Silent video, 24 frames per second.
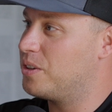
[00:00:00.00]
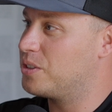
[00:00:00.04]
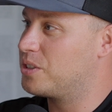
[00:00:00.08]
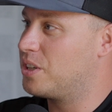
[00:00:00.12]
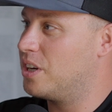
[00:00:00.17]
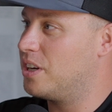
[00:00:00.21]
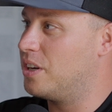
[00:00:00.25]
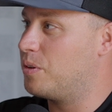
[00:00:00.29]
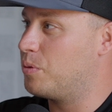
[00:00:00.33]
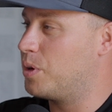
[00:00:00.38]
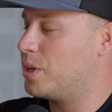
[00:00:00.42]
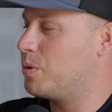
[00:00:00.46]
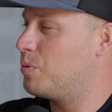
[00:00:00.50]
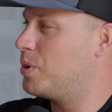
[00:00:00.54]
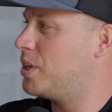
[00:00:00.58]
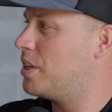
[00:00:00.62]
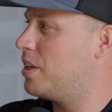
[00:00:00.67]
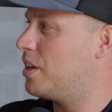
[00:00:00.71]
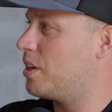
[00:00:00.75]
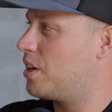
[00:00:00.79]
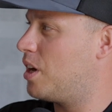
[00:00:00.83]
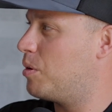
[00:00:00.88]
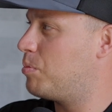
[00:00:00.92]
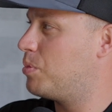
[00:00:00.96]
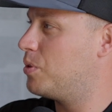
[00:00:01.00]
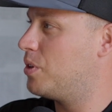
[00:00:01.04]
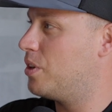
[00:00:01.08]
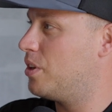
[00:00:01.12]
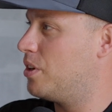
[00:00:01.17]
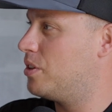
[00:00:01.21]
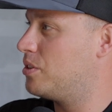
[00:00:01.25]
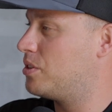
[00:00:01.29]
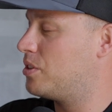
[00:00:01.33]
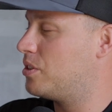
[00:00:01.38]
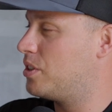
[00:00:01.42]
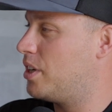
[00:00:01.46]
was good. We did a couple of
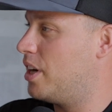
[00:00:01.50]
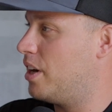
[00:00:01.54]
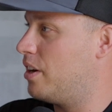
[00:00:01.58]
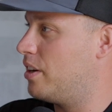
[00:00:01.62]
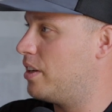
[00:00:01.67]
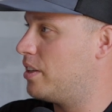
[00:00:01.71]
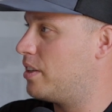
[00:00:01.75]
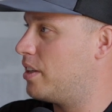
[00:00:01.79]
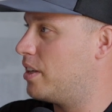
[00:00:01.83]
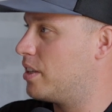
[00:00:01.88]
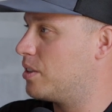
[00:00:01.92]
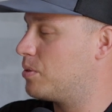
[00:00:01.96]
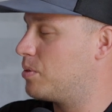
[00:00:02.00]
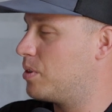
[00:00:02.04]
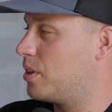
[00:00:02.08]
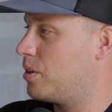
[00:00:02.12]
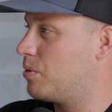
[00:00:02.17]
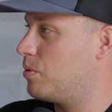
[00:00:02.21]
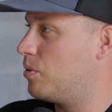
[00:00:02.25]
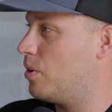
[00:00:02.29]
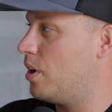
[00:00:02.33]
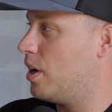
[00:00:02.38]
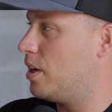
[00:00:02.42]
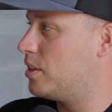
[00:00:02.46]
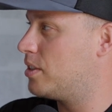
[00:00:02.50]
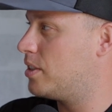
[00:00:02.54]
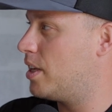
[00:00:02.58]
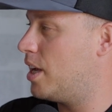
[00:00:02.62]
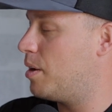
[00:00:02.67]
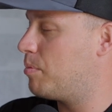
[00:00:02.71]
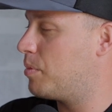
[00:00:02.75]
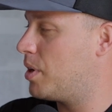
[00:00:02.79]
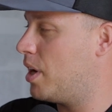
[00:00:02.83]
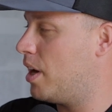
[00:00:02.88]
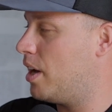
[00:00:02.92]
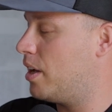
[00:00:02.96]
those charity things. We
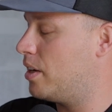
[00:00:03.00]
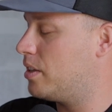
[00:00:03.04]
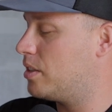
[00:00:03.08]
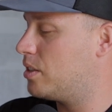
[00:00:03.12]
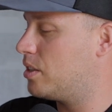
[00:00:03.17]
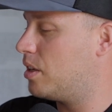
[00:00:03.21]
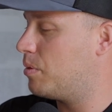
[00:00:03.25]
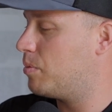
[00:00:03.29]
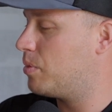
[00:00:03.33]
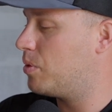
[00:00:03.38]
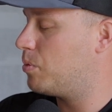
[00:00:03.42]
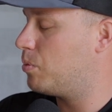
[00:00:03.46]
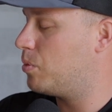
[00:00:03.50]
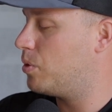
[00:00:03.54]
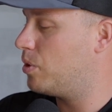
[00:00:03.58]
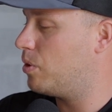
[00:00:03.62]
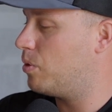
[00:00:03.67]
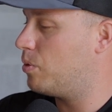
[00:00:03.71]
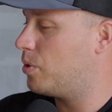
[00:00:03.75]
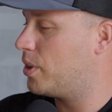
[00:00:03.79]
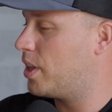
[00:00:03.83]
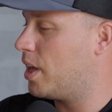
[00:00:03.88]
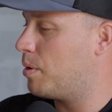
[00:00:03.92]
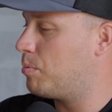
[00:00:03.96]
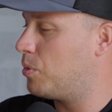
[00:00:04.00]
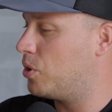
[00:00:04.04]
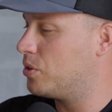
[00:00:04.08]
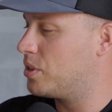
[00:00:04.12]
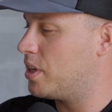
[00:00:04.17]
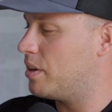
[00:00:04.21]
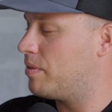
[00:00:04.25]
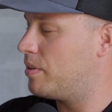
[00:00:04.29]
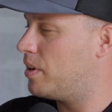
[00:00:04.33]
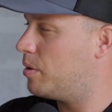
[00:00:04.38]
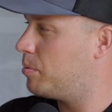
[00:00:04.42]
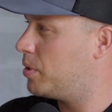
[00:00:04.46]
Sam got some with that
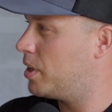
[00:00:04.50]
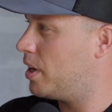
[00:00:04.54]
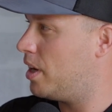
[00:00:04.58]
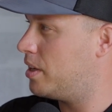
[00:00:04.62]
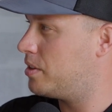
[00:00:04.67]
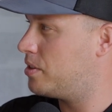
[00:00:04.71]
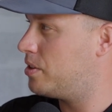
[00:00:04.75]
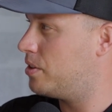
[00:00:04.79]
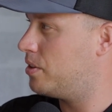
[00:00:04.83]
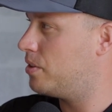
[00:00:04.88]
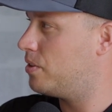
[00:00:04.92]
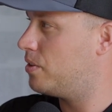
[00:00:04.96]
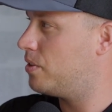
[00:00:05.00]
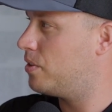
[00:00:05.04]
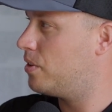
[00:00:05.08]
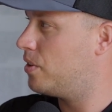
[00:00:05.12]
multifamily guy too.